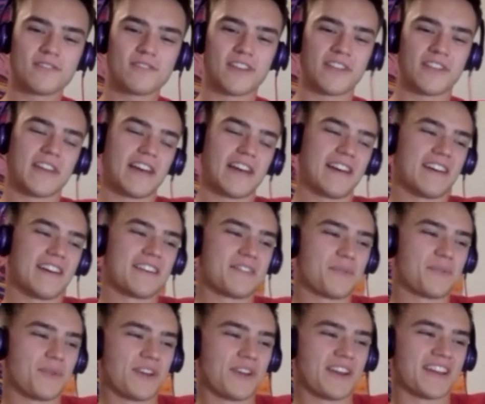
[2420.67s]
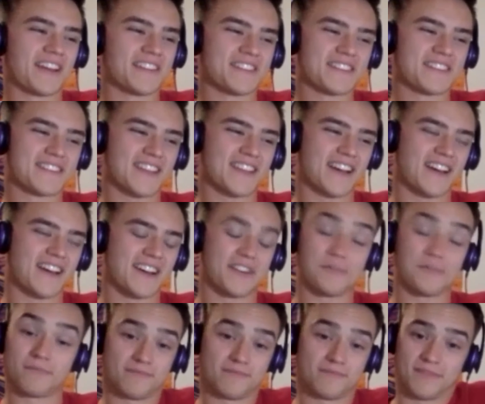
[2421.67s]
I think that win against a
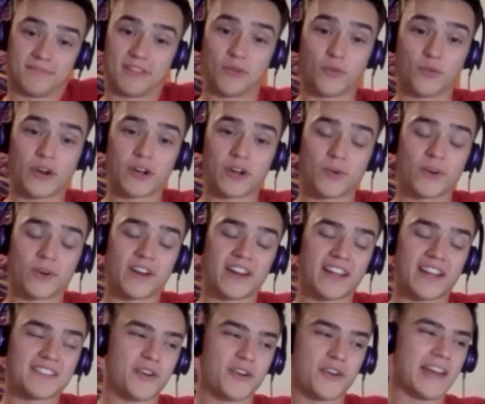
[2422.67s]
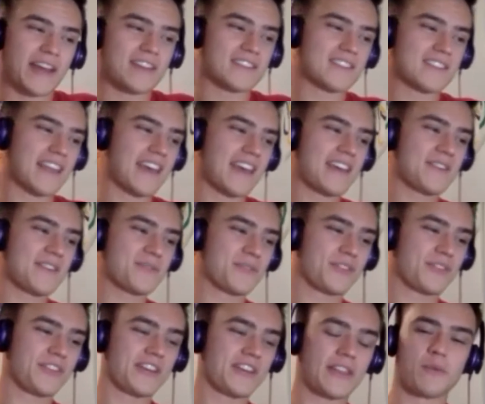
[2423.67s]
weird win against OK State
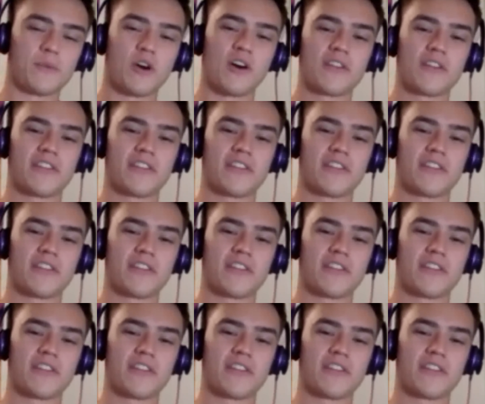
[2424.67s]
really did them well.